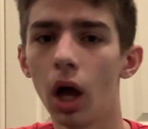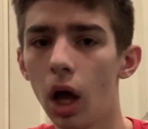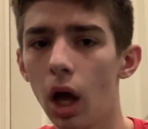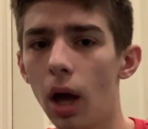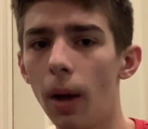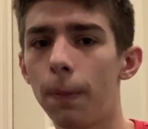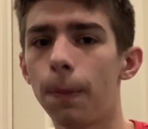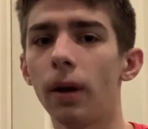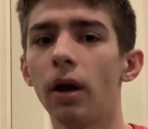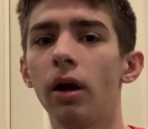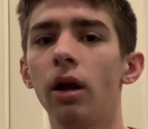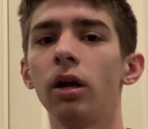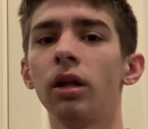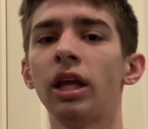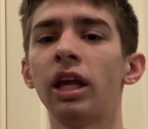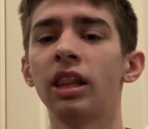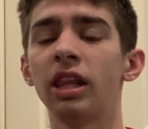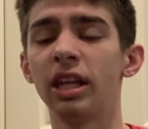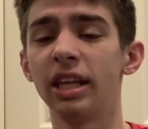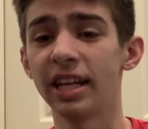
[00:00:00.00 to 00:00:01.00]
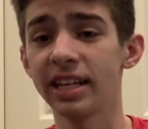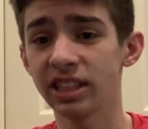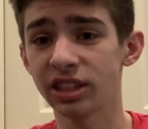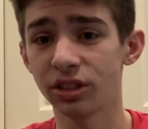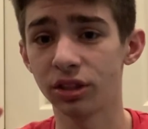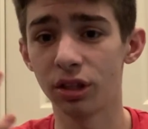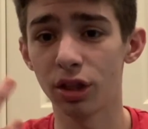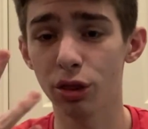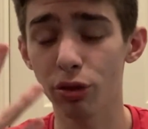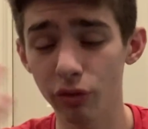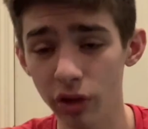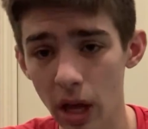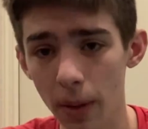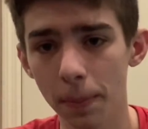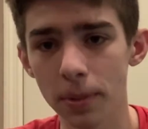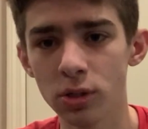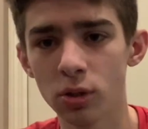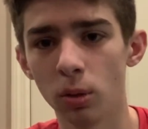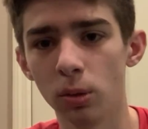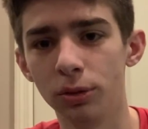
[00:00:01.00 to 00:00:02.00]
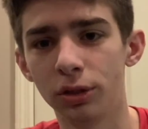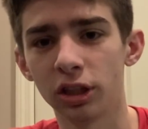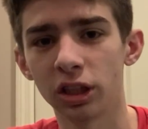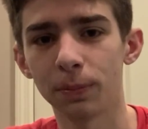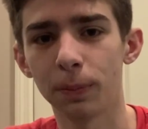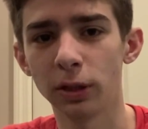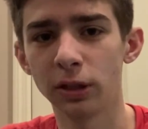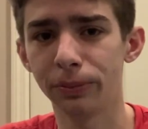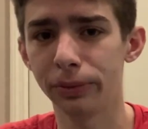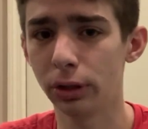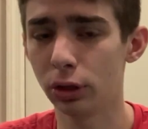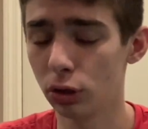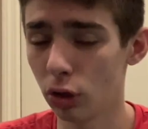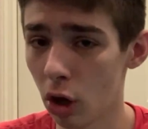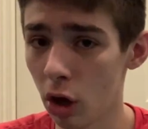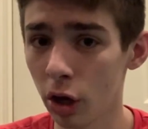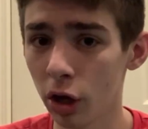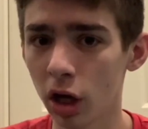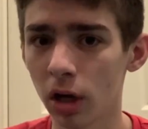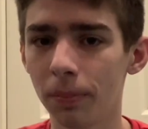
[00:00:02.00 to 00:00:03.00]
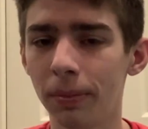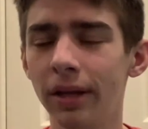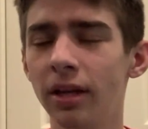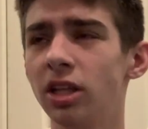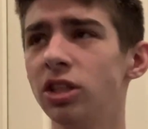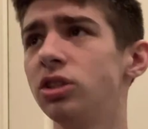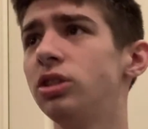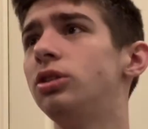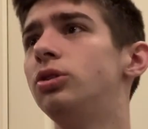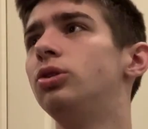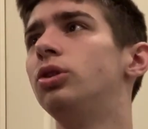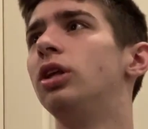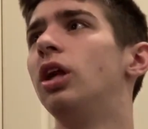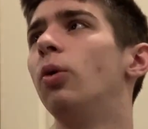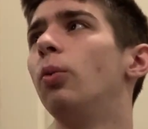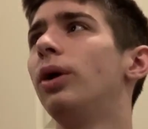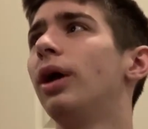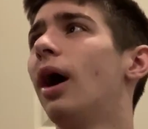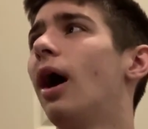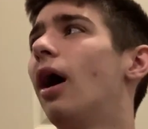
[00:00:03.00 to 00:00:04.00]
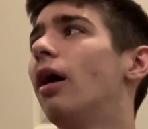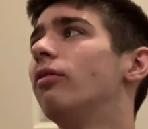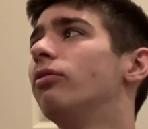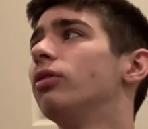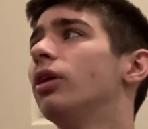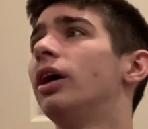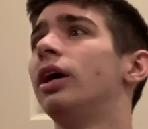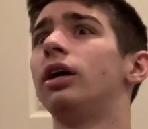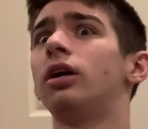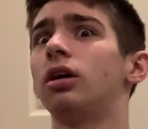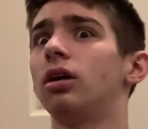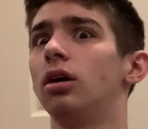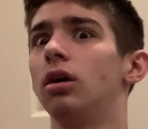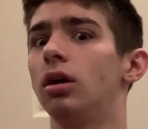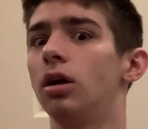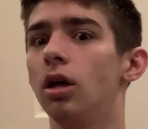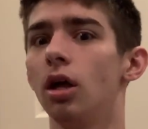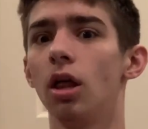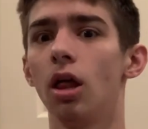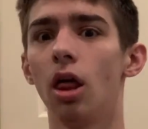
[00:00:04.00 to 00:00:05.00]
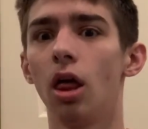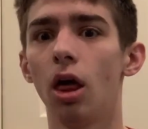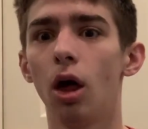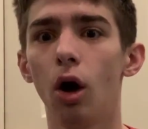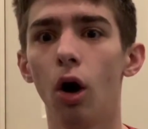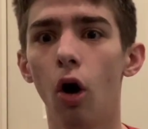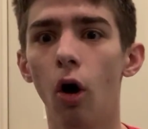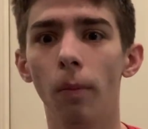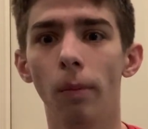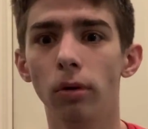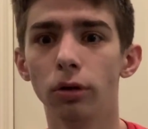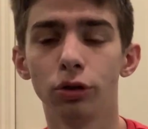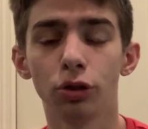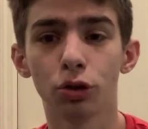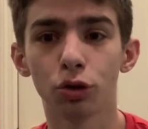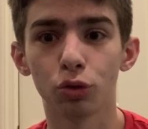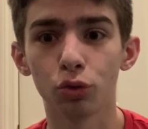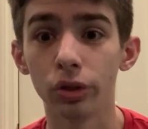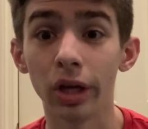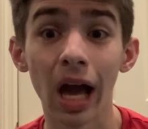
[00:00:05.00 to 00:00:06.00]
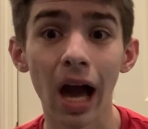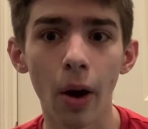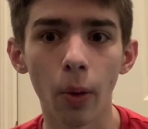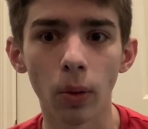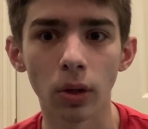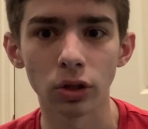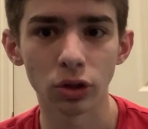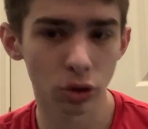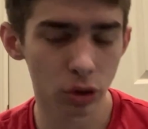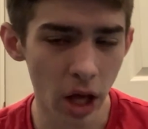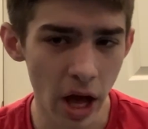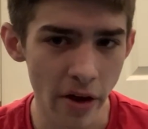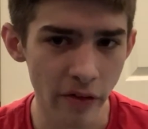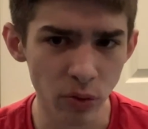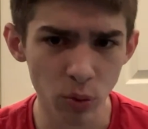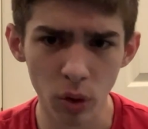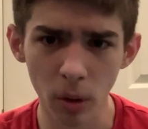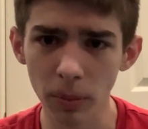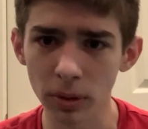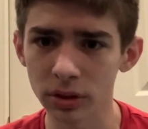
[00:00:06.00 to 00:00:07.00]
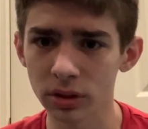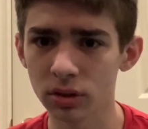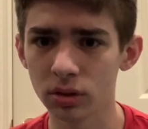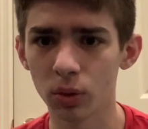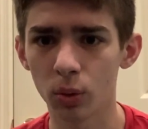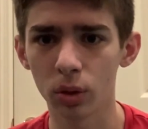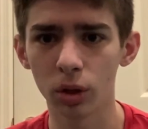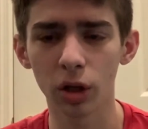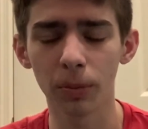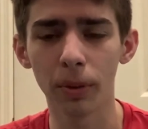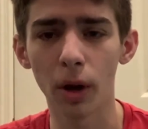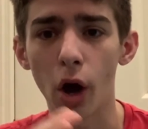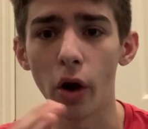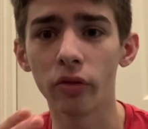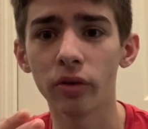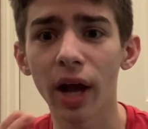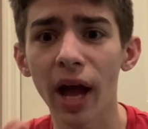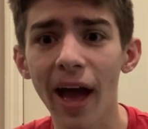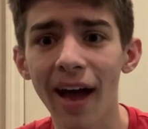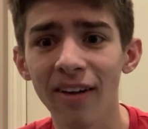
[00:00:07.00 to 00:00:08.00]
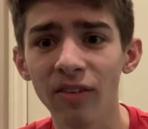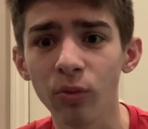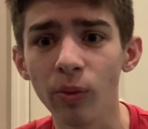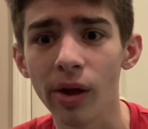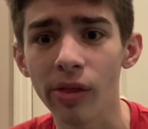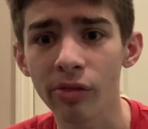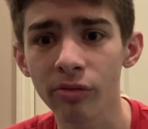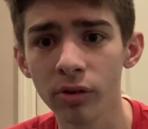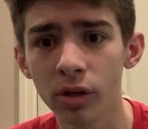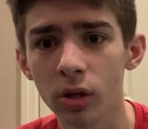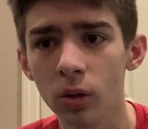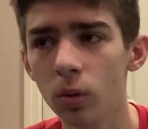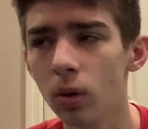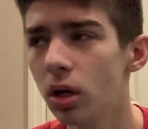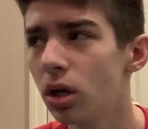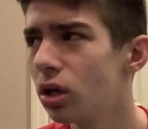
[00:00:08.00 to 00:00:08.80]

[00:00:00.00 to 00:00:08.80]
Apparently in the next 3 episodes, they're supposed to be longer because, you know, we have like almost 3 hours left. We're almost a little bit over halfway through.